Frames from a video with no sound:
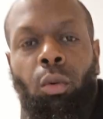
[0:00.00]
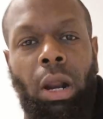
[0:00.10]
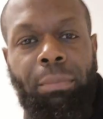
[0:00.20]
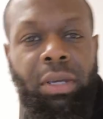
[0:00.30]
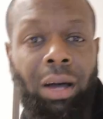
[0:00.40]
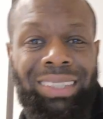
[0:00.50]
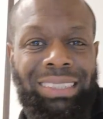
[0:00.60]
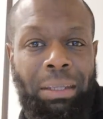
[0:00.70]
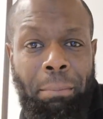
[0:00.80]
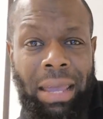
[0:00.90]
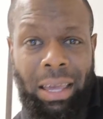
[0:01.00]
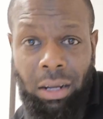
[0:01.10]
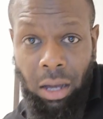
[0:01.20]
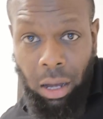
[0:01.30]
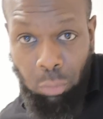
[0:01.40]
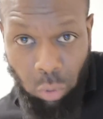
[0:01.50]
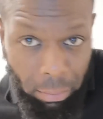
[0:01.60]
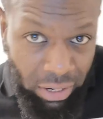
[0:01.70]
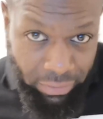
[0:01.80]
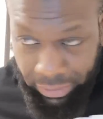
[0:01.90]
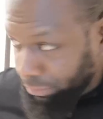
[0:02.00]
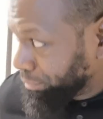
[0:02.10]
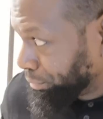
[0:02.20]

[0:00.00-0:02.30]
What up, y'all? It's your man, AbuAmerican.